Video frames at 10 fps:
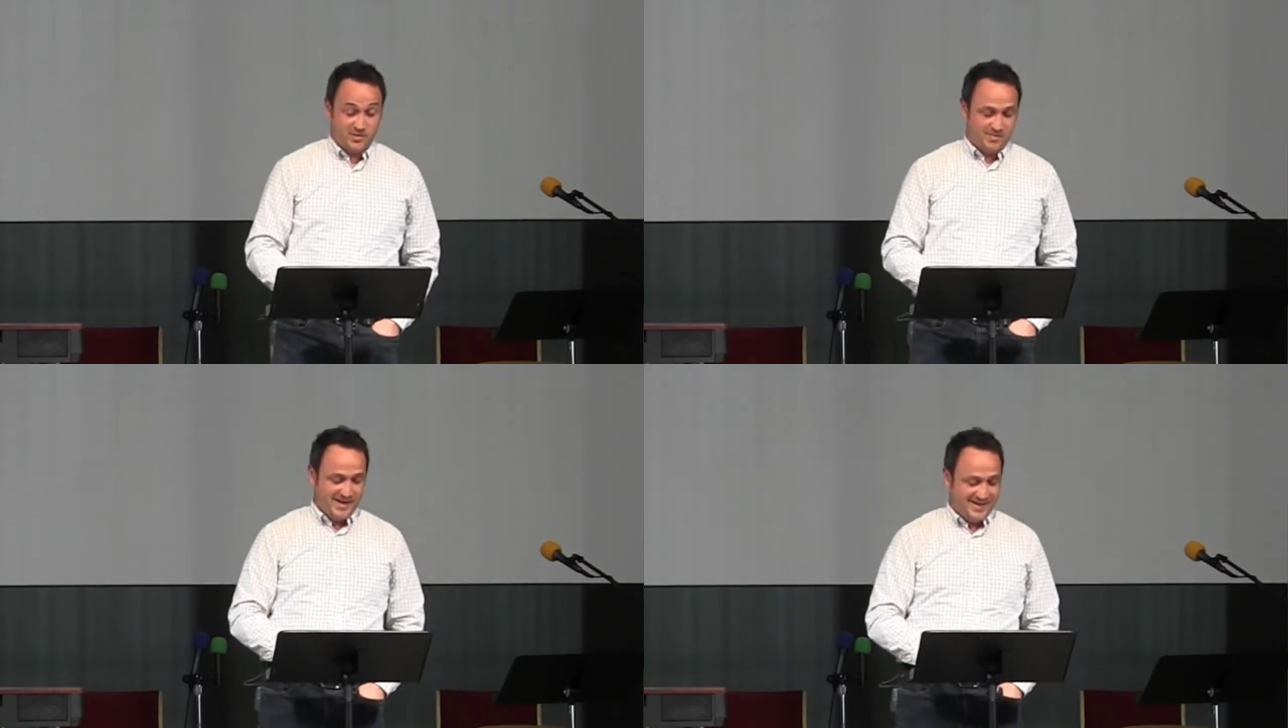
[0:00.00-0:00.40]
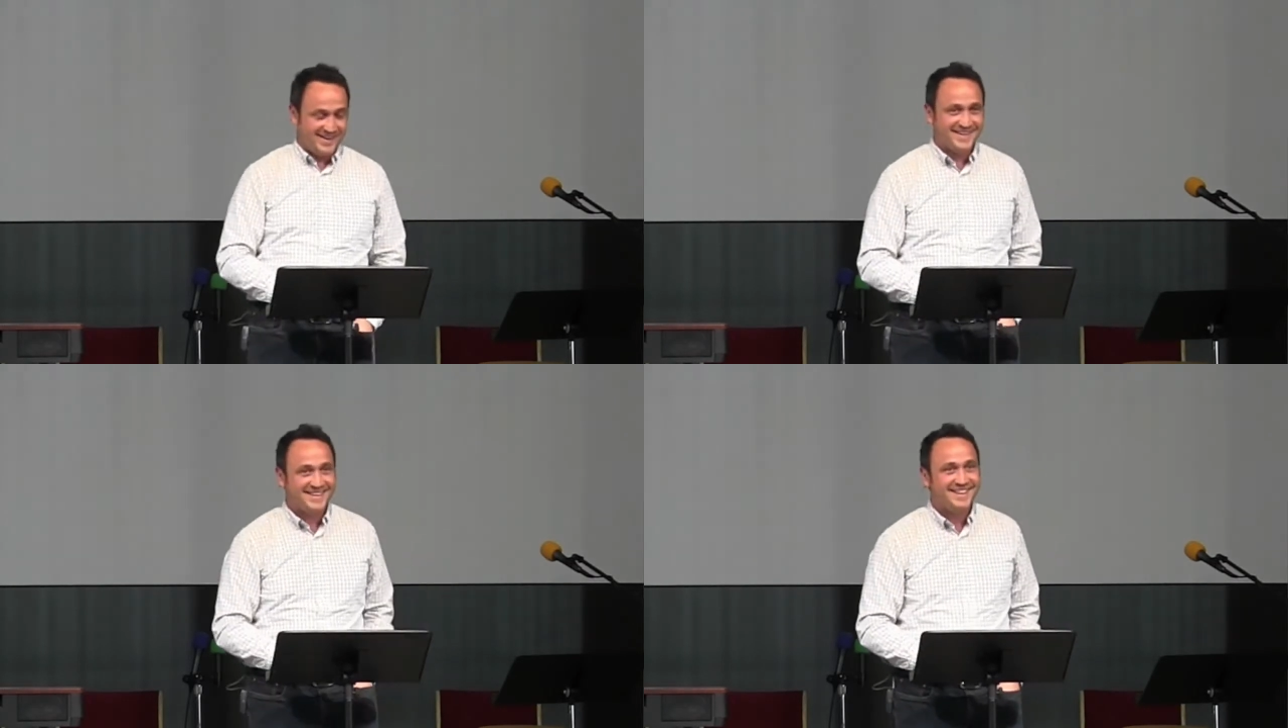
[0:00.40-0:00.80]
Oh,
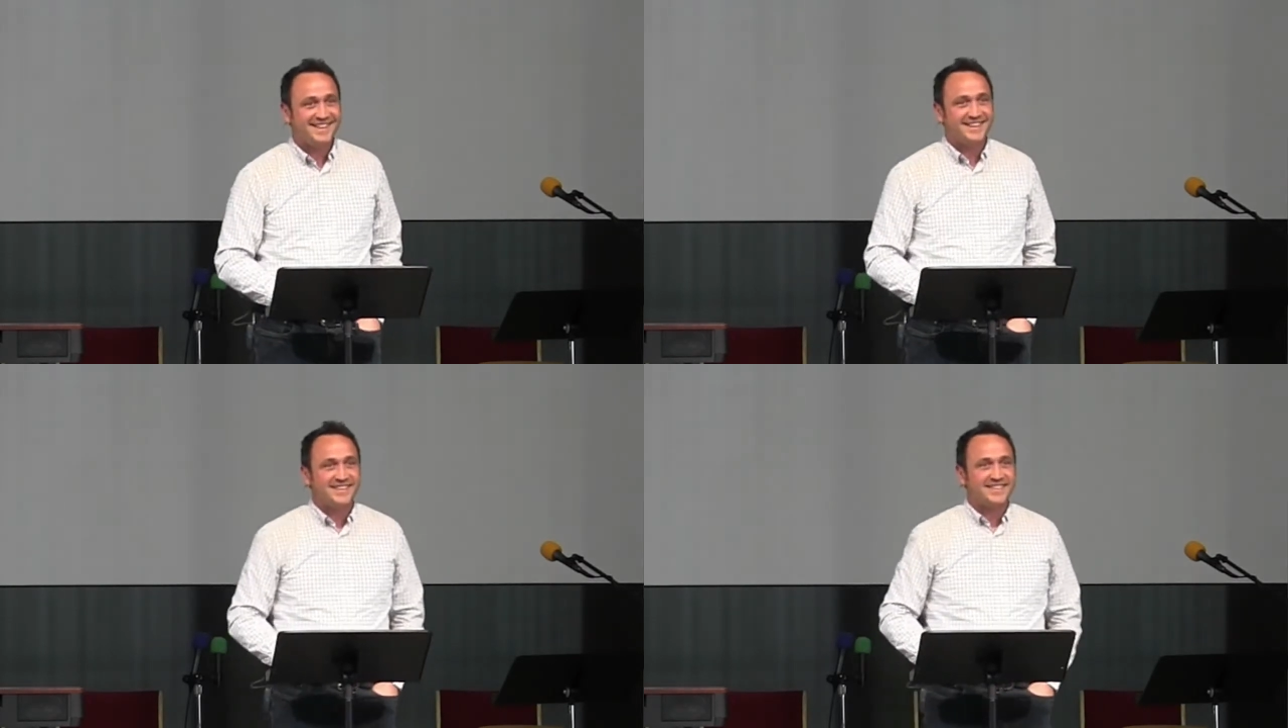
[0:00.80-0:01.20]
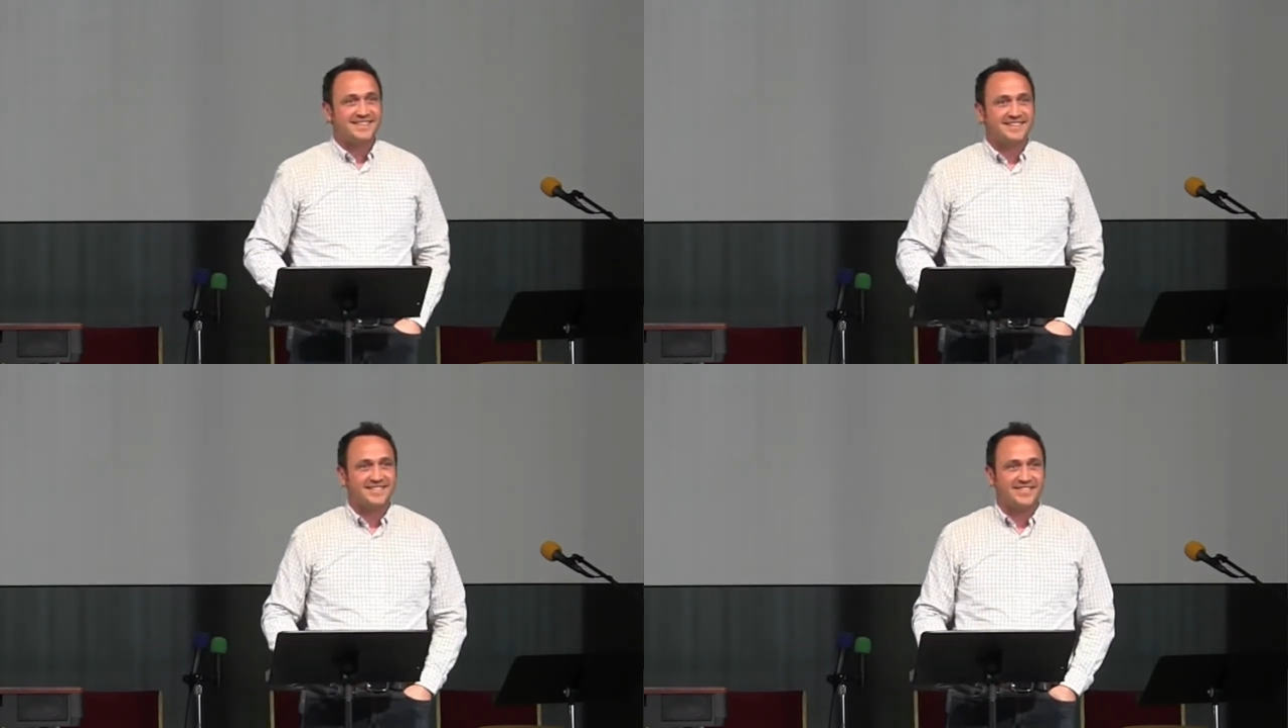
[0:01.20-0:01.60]
man.
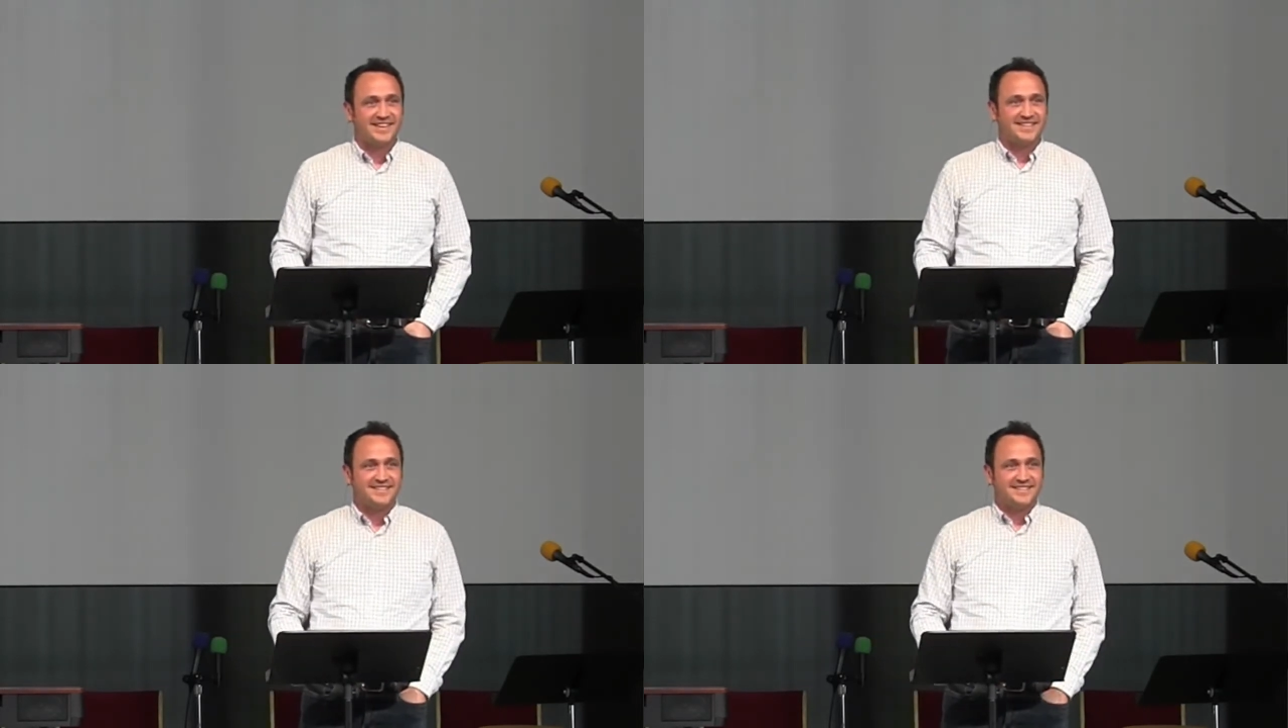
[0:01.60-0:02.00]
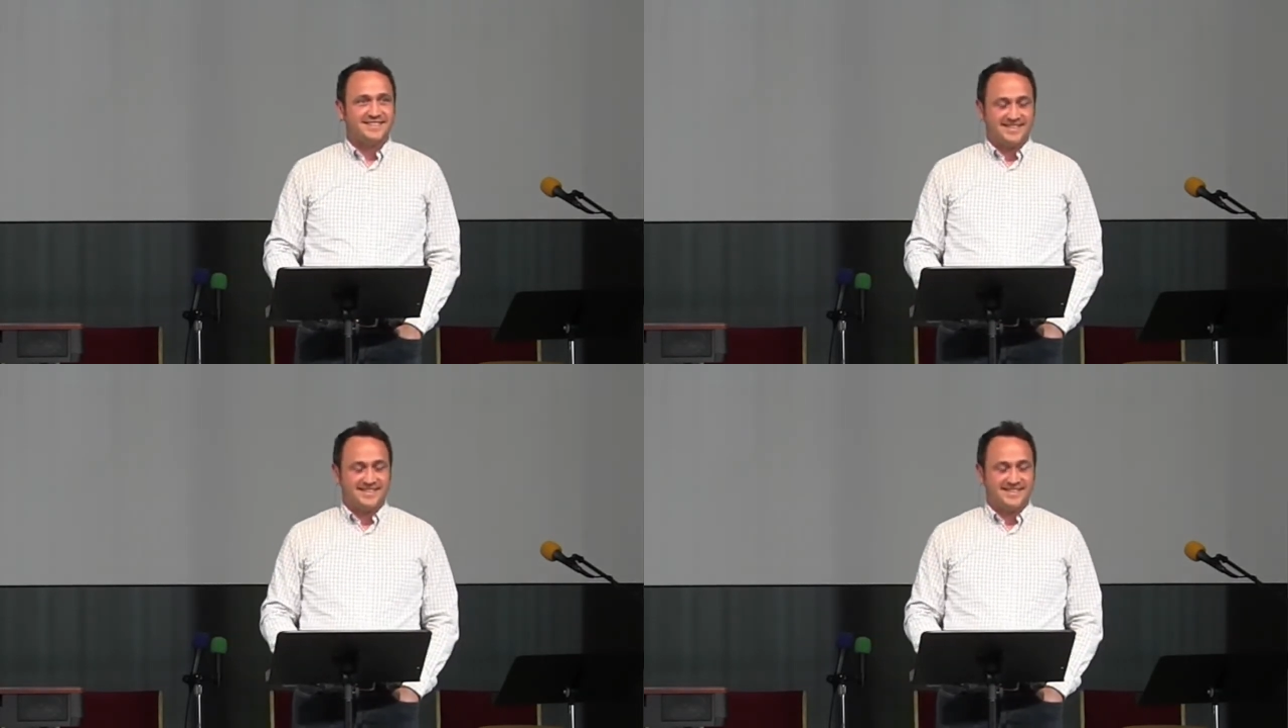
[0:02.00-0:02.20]
Right?